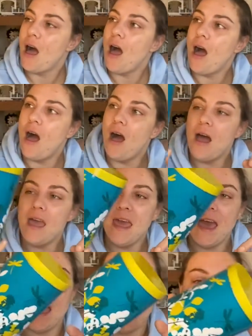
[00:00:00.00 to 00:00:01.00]
I
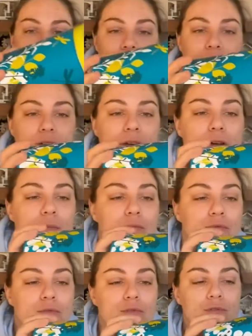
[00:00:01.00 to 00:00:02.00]
have
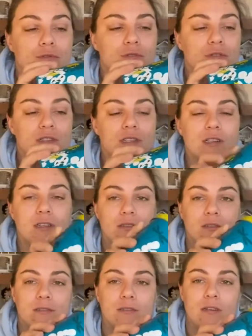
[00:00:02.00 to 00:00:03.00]
brought
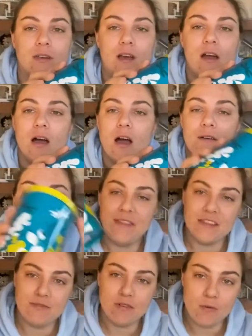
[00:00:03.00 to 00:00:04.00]
I've had
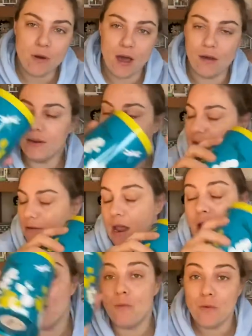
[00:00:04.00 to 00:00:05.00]
this for a while now and
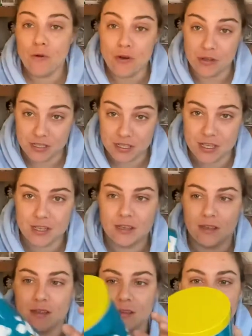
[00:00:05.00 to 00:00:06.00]
I was,
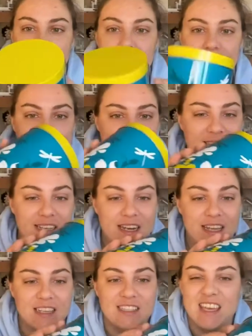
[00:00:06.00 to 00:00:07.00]
it's
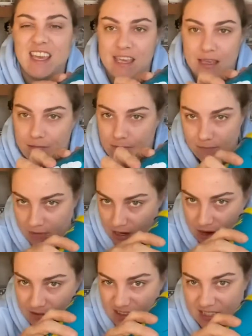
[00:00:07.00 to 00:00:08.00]
basically a tea, you
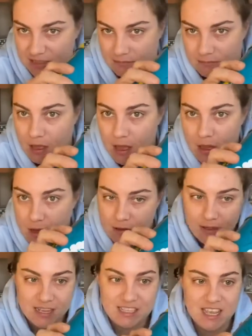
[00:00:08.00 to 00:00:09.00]
know,
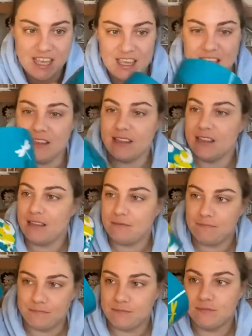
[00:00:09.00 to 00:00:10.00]
a tea,
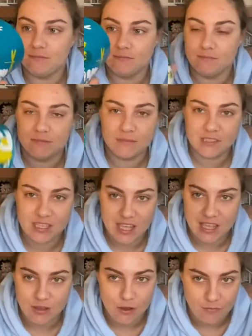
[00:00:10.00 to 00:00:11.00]
tea
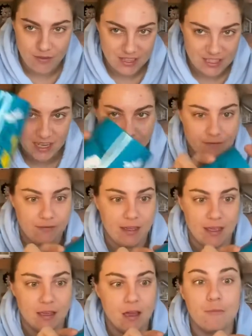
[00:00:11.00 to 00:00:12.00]
coffee tin
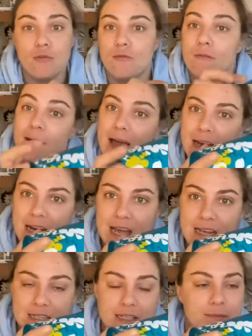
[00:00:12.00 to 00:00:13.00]
thing I bought from Poundland.